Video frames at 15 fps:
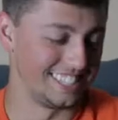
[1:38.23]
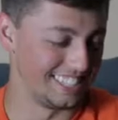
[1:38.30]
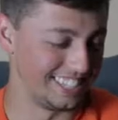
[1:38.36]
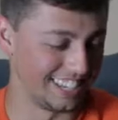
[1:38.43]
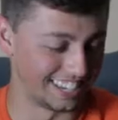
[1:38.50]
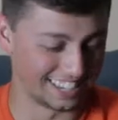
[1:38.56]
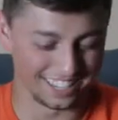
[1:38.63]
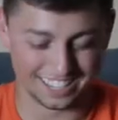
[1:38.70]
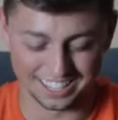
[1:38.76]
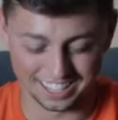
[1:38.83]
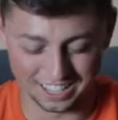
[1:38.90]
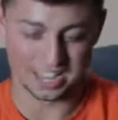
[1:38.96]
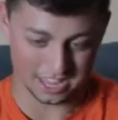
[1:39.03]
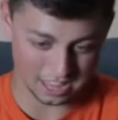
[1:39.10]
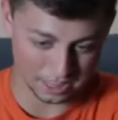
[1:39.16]
It.
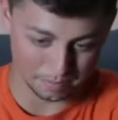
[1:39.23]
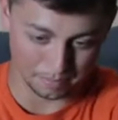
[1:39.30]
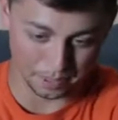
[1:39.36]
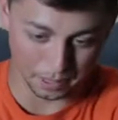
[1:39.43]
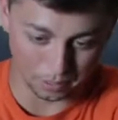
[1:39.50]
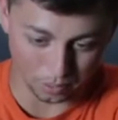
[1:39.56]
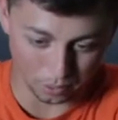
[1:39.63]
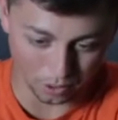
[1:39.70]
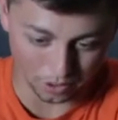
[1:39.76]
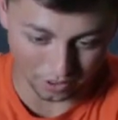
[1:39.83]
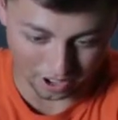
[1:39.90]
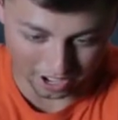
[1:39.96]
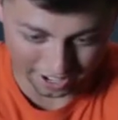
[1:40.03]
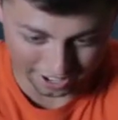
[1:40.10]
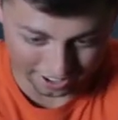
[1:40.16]
The big boy
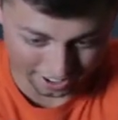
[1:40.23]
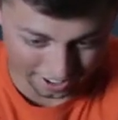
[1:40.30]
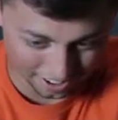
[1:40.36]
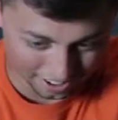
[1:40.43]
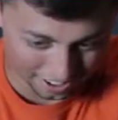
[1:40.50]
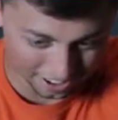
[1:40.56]
right here.